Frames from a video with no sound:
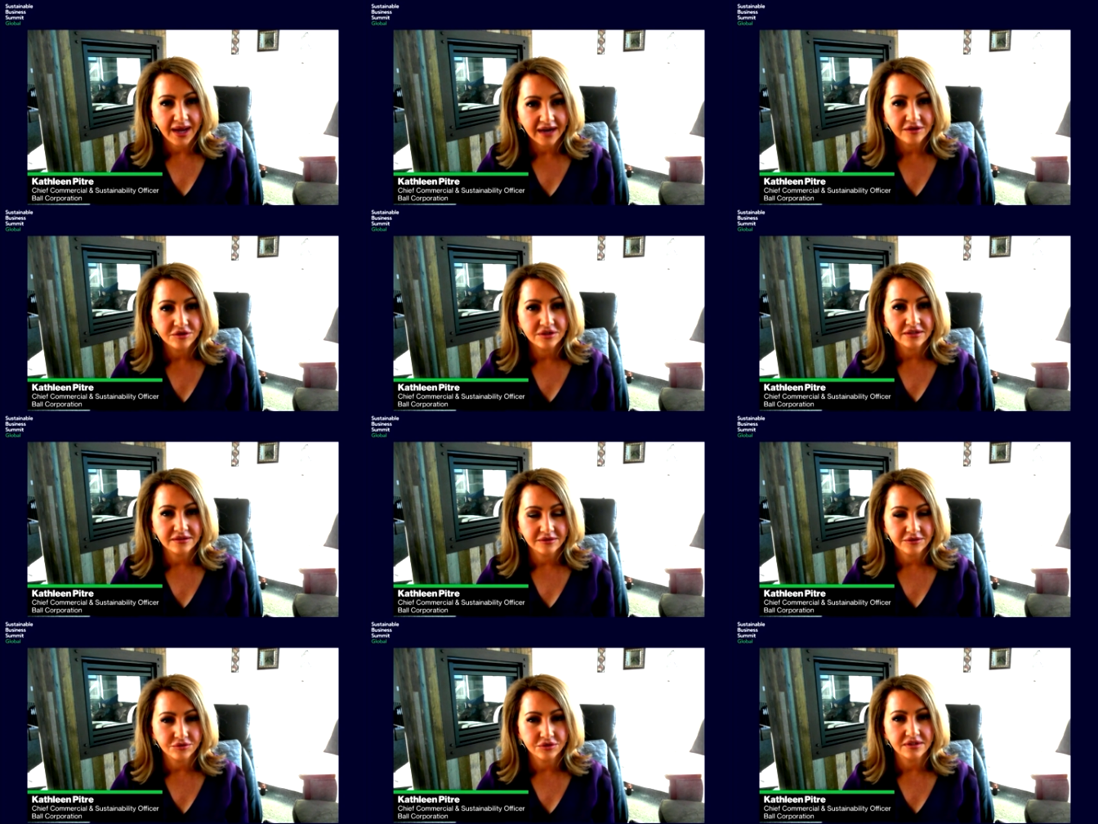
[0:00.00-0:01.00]
packaging
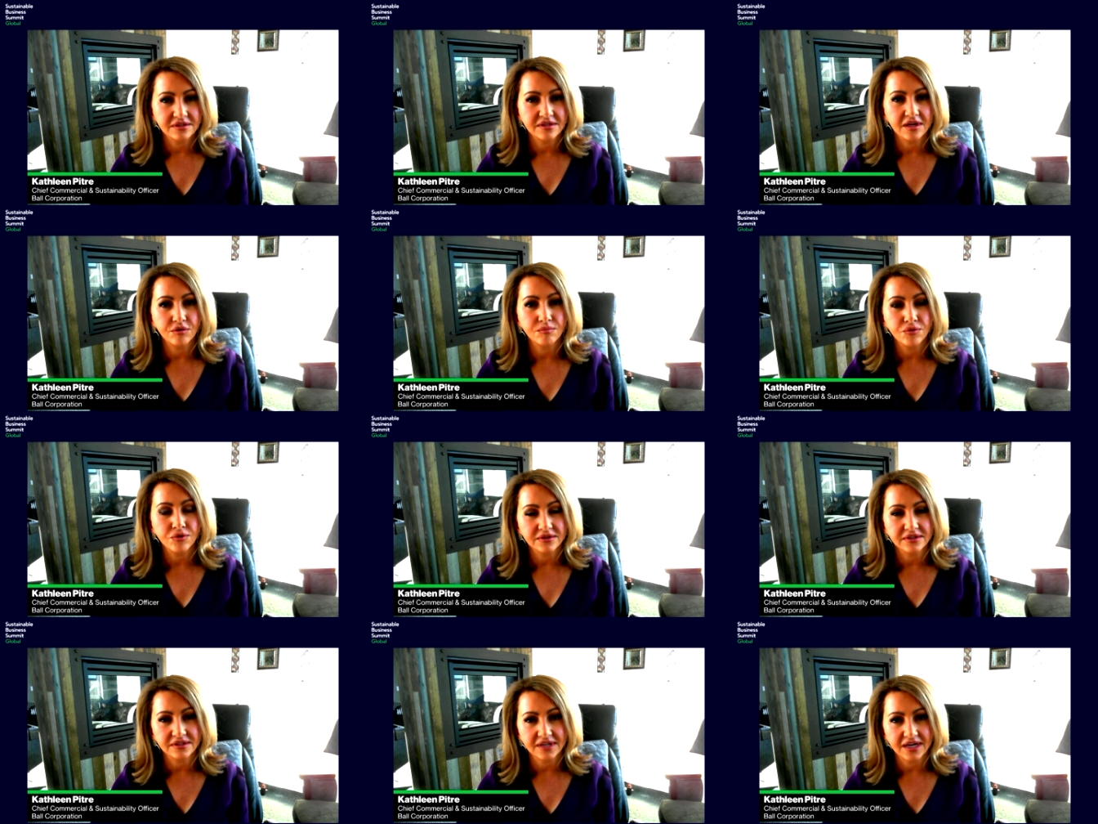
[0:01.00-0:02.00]
solutions that are more
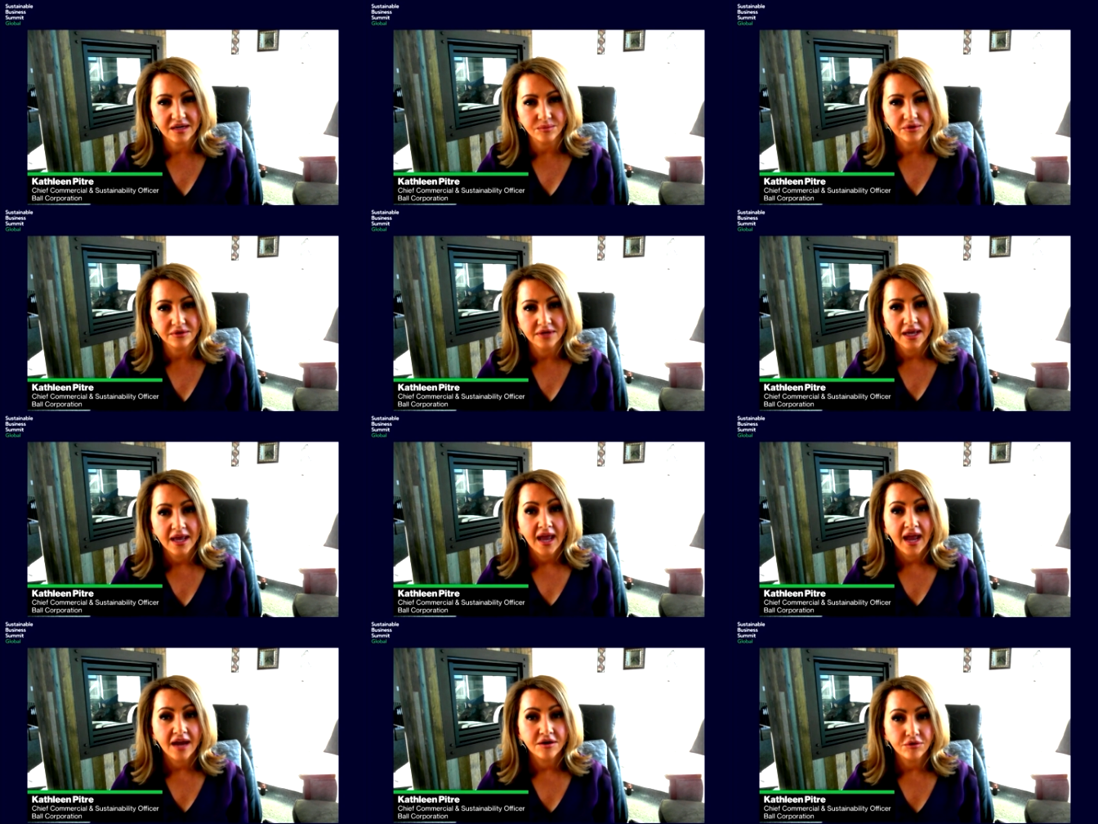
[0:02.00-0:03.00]
sustainable
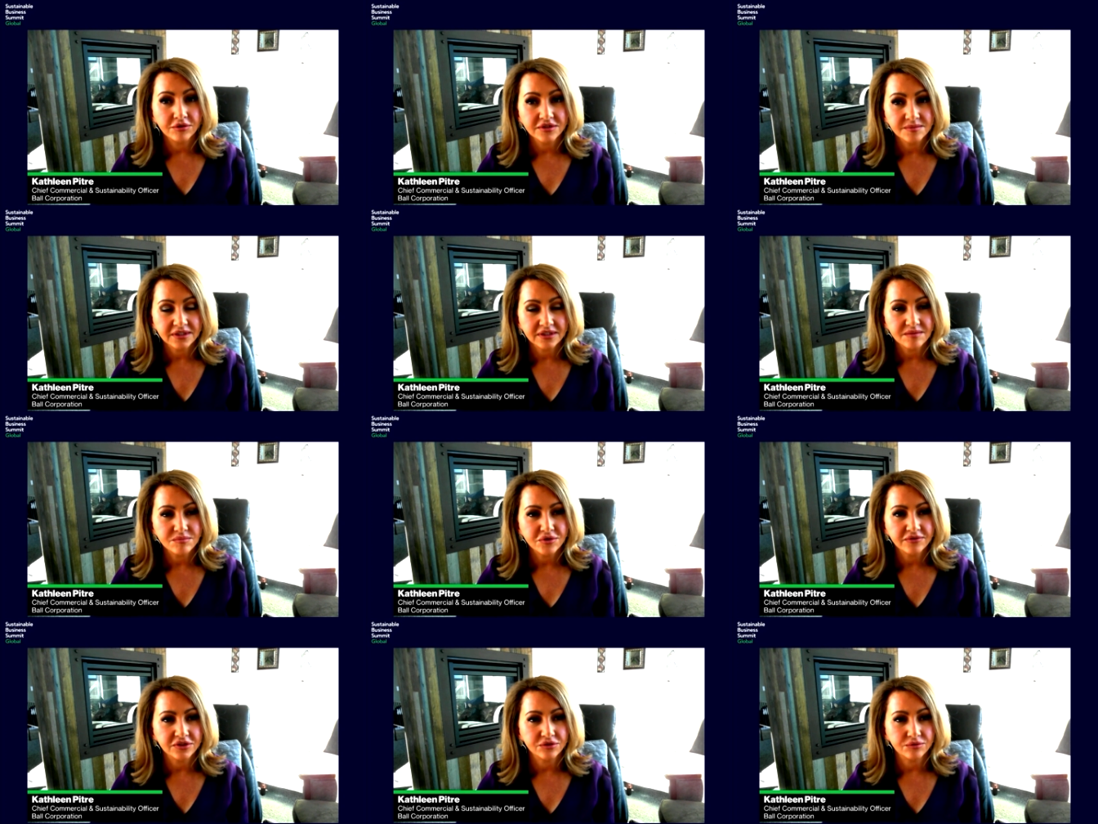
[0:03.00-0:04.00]
and ultimately
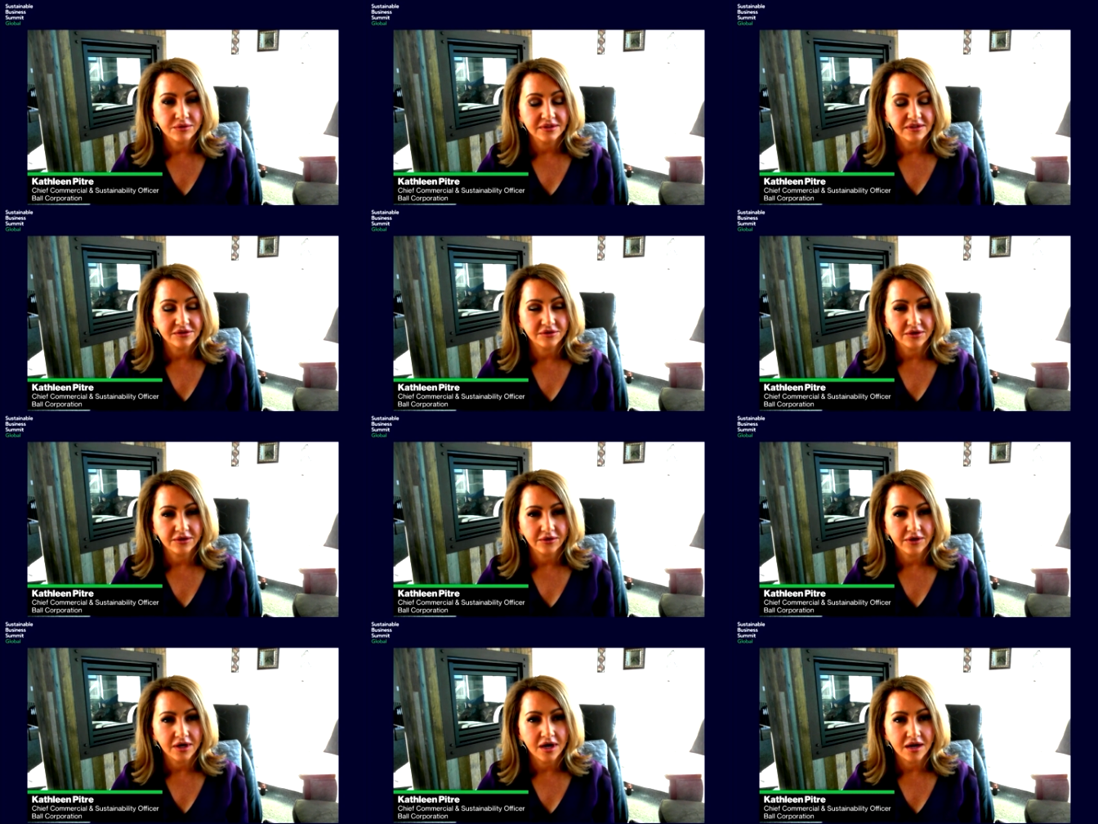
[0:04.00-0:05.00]
move us towards a
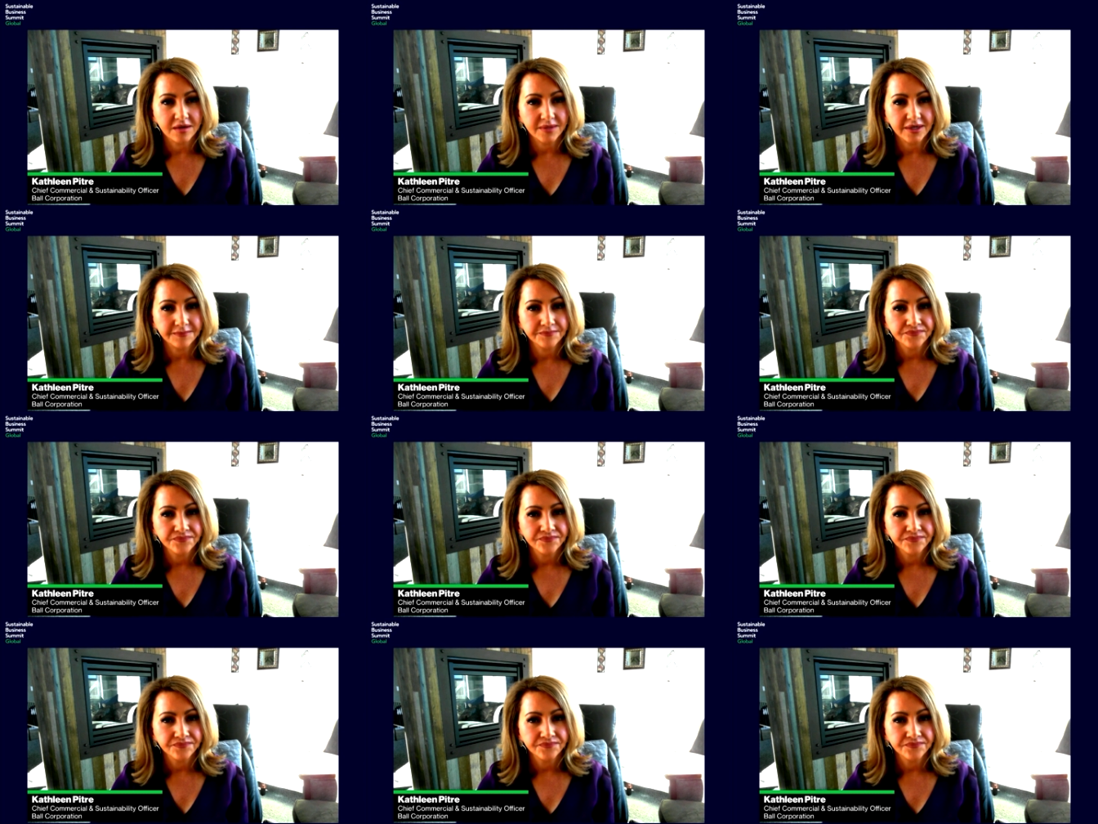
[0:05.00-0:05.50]
circular economy.